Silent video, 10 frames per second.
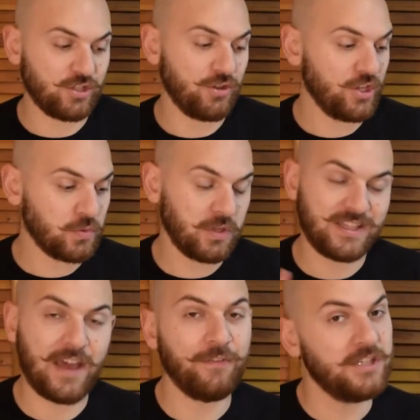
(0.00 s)
So this one
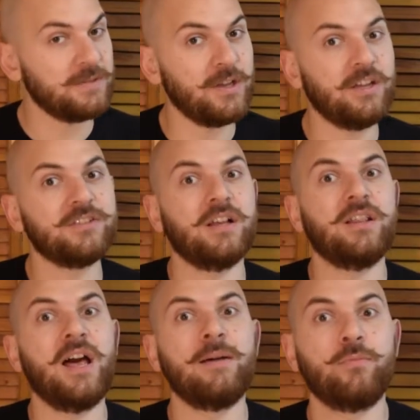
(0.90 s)
definitely smells a
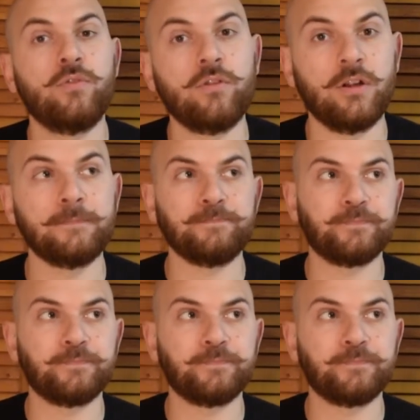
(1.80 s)
lot more,